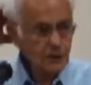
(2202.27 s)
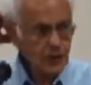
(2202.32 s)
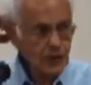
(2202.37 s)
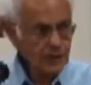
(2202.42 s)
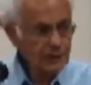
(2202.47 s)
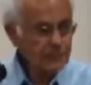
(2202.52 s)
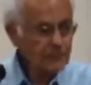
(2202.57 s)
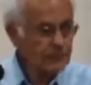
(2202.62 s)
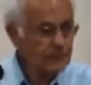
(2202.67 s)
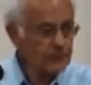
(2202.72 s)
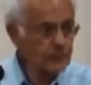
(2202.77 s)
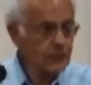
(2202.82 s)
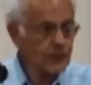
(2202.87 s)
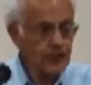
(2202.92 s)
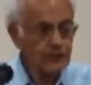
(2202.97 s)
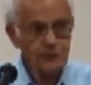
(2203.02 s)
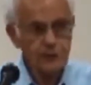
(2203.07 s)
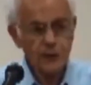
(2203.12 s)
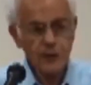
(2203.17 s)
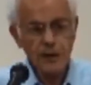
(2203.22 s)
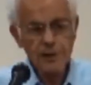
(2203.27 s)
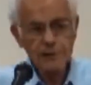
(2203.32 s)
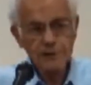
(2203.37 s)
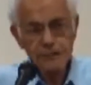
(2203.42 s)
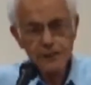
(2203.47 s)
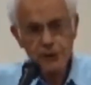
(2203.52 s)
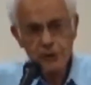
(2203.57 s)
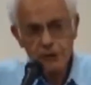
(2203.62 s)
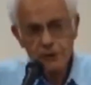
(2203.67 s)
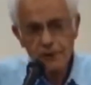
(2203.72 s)
we have to
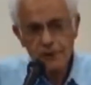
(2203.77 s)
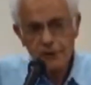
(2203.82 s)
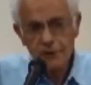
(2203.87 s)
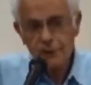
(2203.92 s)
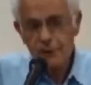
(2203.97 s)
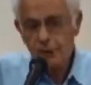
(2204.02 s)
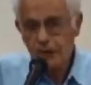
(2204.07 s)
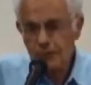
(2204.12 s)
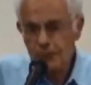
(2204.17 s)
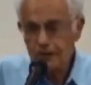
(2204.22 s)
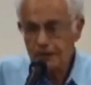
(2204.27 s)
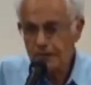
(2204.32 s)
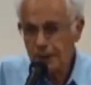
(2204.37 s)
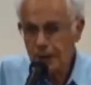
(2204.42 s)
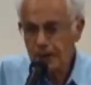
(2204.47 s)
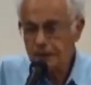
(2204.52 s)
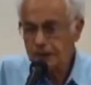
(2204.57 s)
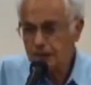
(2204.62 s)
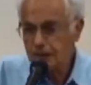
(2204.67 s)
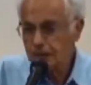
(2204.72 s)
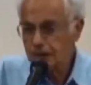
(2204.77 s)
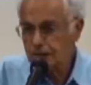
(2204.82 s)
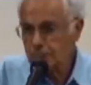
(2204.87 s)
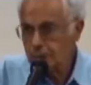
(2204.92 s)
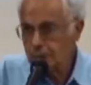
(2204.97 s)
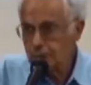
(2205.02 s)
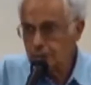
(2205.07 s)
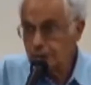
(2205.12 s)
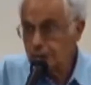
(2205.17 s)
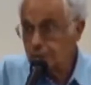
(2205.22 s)
ask ourselves whether they are
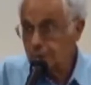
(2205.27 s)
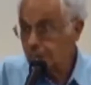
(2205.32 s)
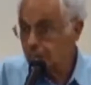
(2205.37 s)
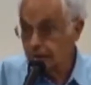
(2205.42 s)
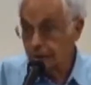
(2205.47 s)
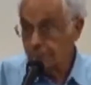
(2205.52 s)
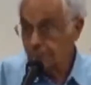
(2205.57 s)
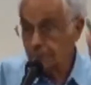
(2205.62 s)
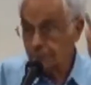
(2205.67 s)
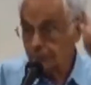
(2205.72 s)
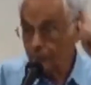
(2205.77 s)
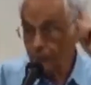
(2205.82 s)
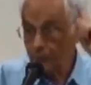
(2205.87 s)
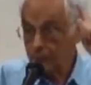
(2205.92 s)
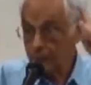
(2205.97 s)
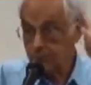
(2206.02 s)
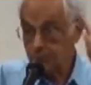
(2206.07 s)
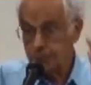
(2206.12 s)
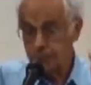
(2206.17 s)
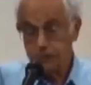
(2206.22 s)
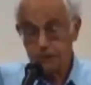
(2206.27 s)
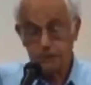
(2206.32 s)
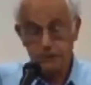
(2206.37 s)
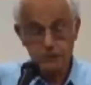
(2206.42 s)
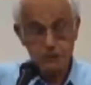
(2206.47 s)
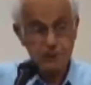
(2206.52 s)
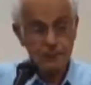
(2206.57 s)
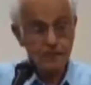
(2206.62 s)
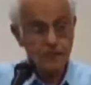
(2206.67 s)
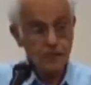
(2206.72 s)
also different, and this is very
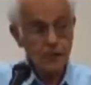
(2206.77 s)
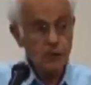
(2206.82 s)
important.